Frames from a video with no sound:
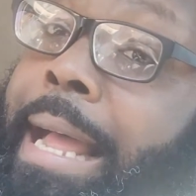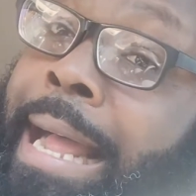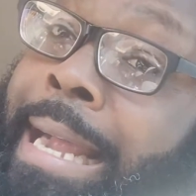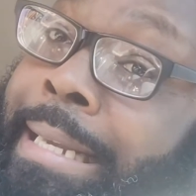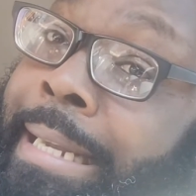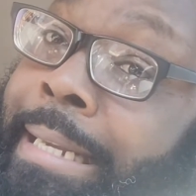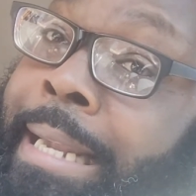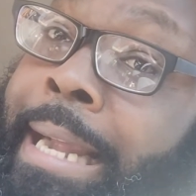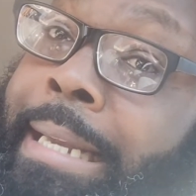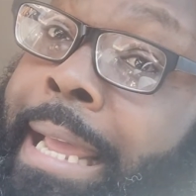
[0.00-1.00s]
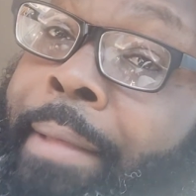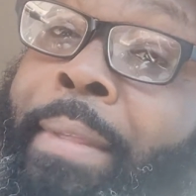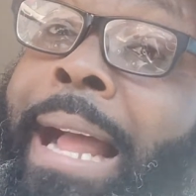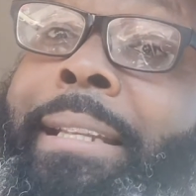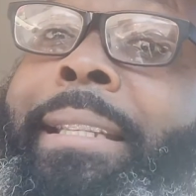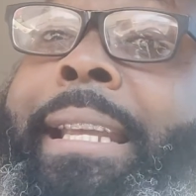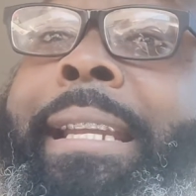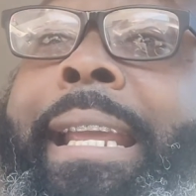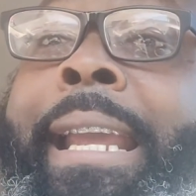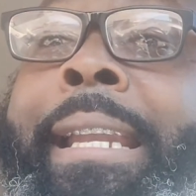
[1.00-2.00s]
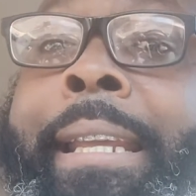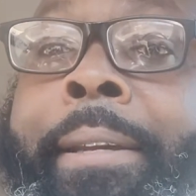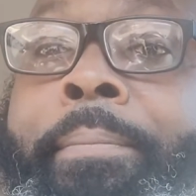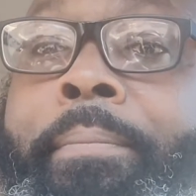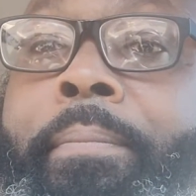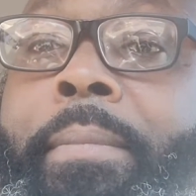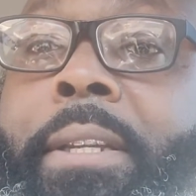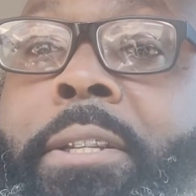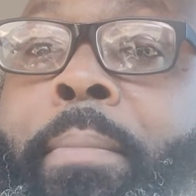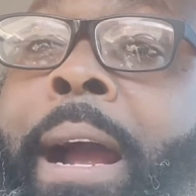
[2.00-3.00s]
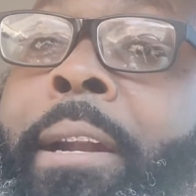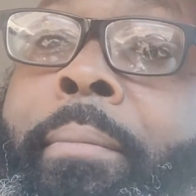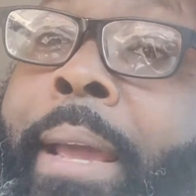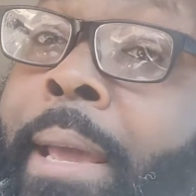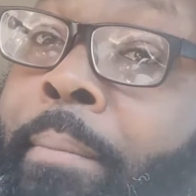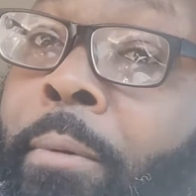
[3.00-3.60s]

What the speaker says: I have not seen any Spider-Man